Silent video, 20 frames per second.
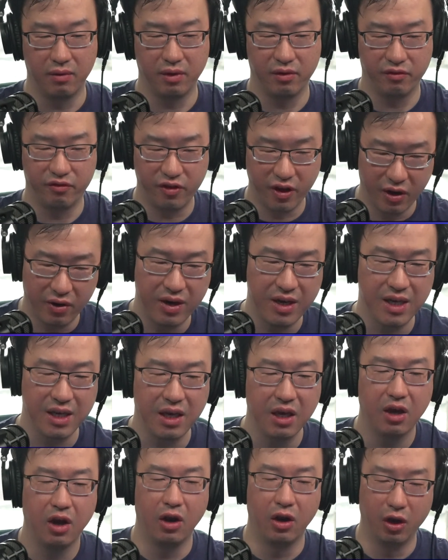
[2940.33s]
very
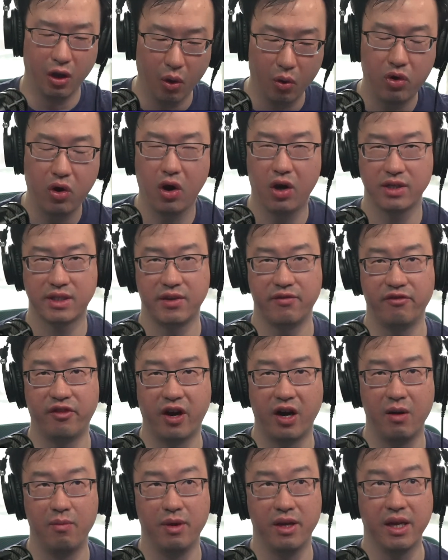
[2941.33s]
low cost
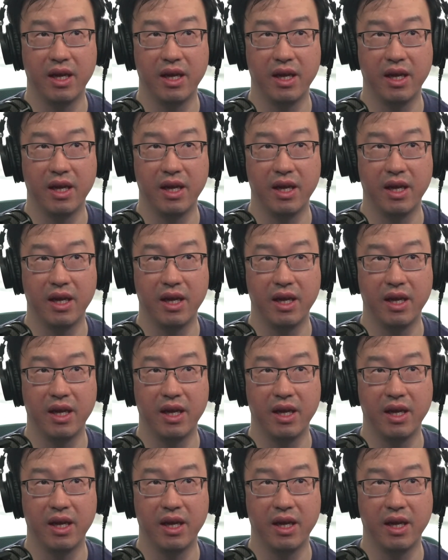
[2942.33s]
environment